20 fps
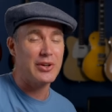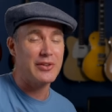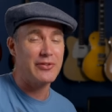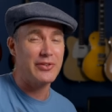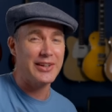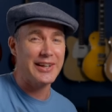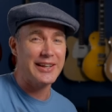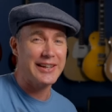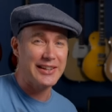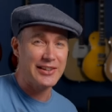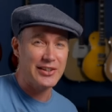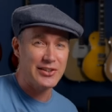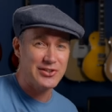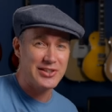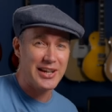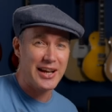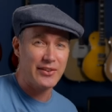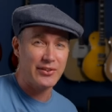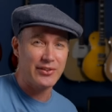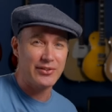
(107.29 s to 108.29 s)
if you're getting into
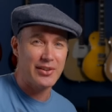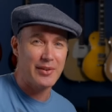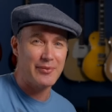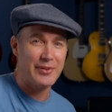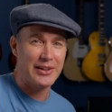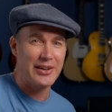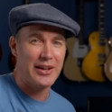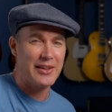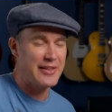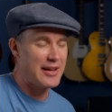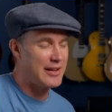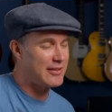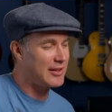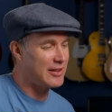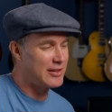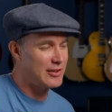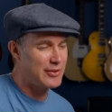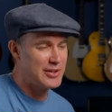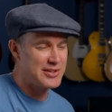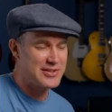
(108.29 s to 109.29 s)
jazz or something like that,
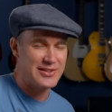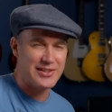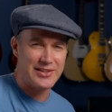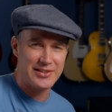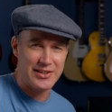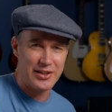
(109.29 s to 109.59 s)
then the rest of this